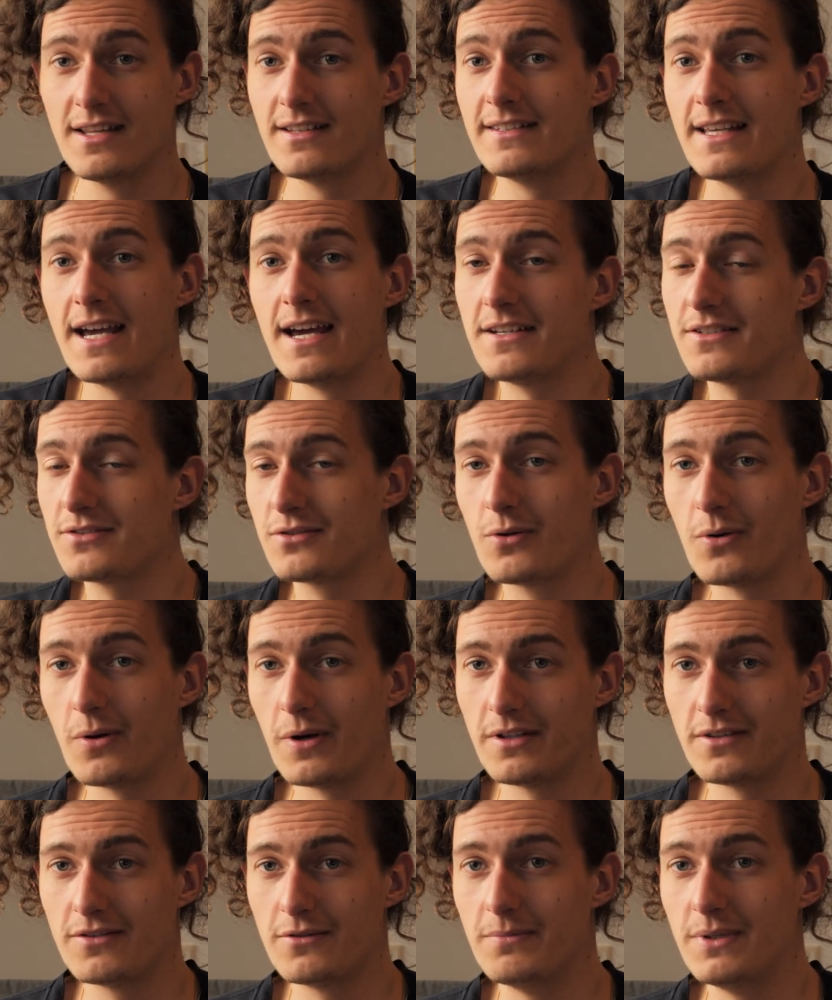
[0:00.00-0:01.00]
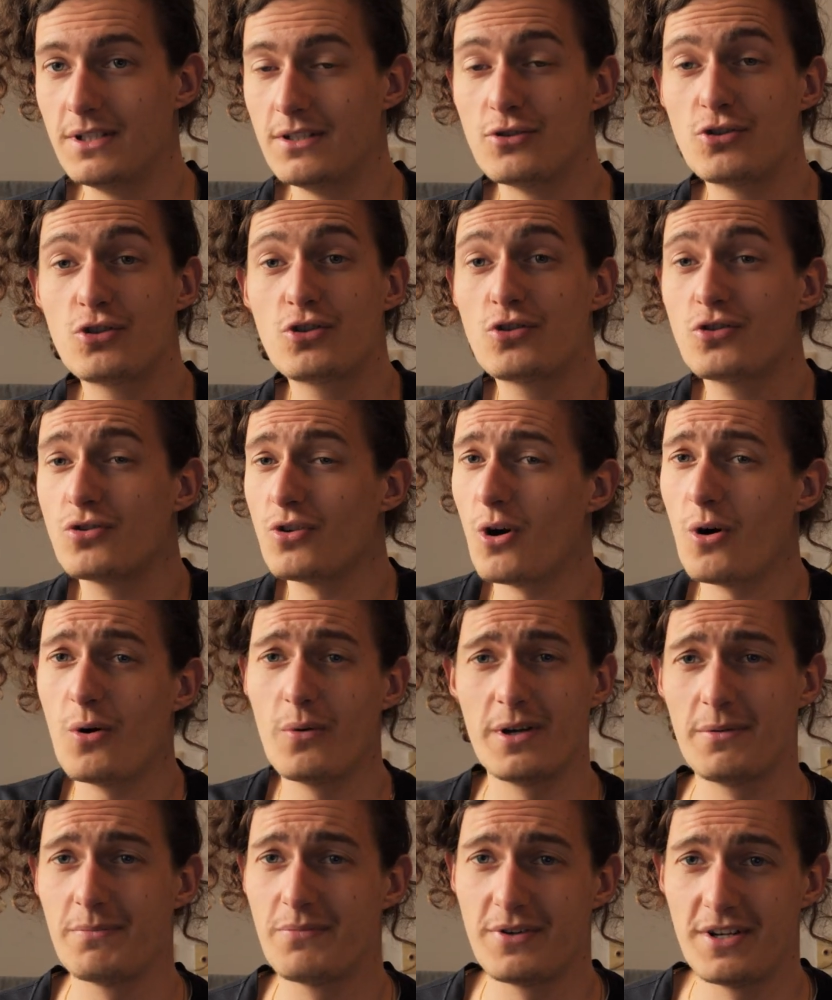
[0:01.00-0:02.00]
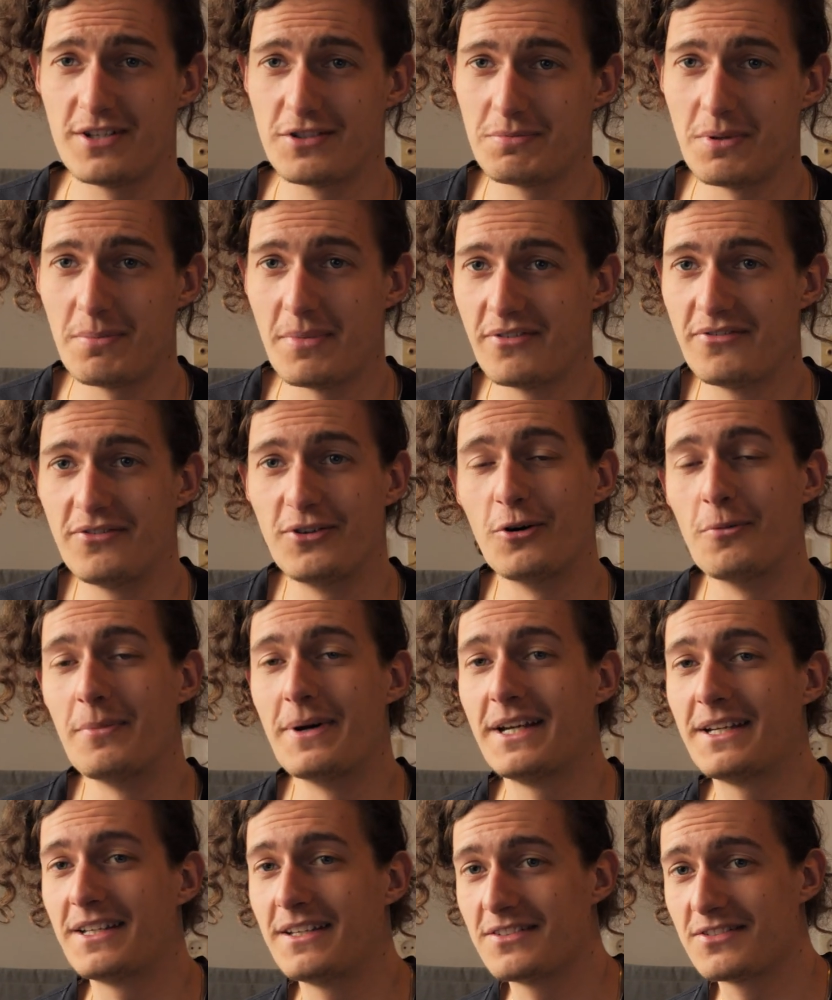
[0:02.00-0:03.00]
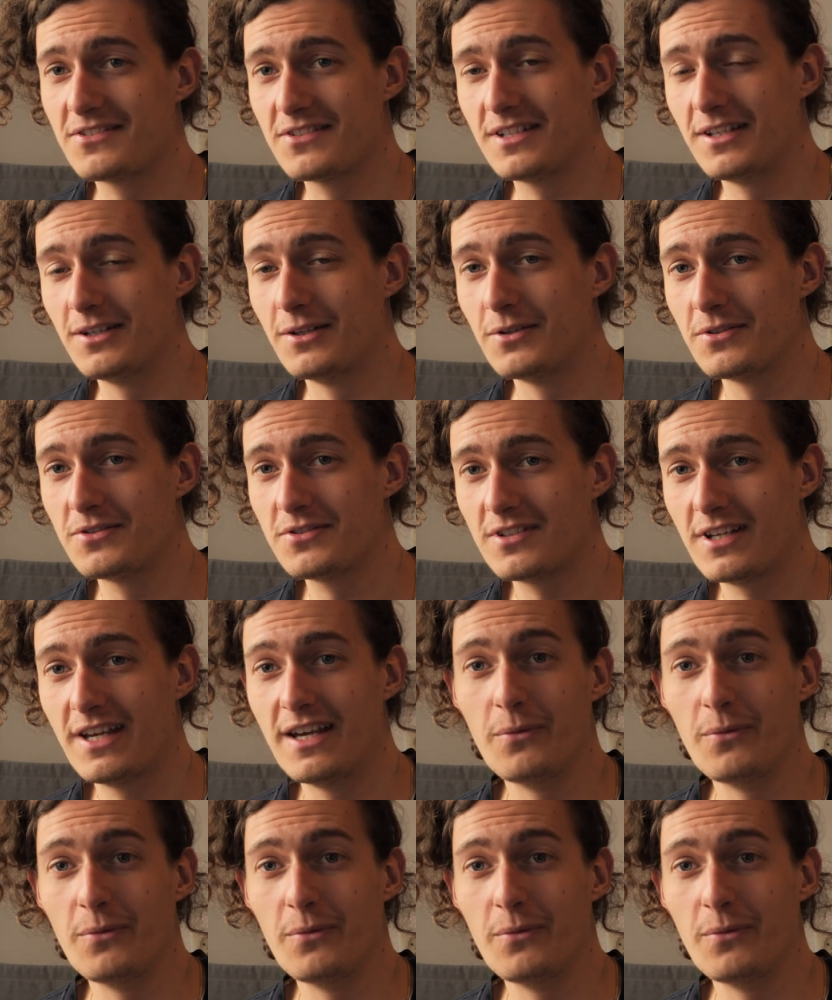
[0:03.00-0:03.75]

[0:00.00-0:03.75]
Dan is going to be so impressed by my filmmaking skills.